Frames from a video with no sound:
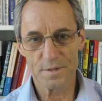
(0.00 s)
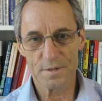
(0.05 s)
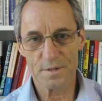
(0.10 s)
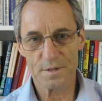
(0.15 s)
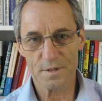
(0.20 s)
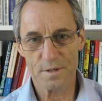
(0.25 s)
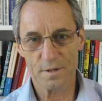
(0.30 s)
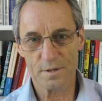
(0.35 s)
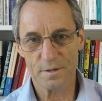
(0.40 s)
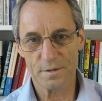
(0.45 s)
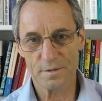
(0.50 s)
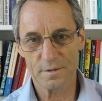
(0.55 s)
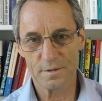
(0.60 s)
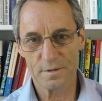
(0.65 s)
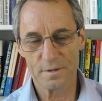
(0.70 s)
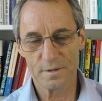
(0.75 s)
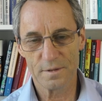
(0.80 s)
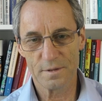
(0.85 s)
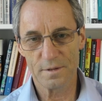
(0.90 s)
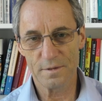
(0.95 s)
So
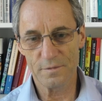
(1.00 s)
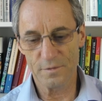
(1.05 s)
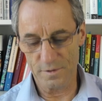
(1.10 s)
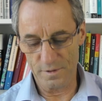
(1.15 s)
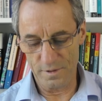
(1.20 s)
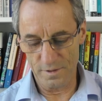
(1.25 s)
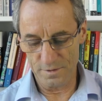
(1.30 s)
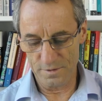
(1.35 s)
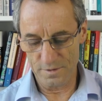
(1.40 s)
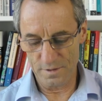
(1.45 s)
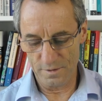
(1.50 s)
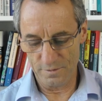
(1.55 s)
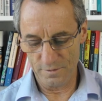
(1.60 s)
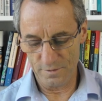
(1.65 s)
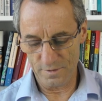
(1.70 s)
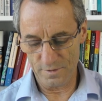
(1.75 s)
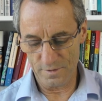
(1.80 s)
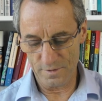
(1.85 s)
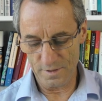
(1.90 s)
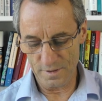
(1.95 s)
if you're going to go
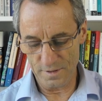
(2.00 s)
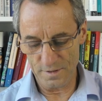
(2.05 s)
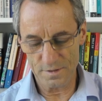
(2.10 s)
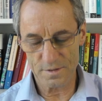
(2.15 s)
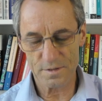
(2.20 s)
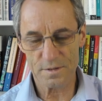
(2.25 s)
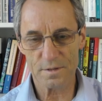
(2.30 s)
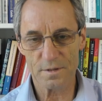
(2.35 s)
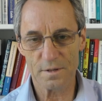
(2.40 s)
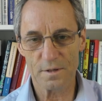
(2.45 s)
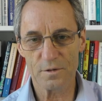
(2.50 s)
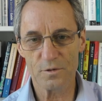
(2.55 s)
into these,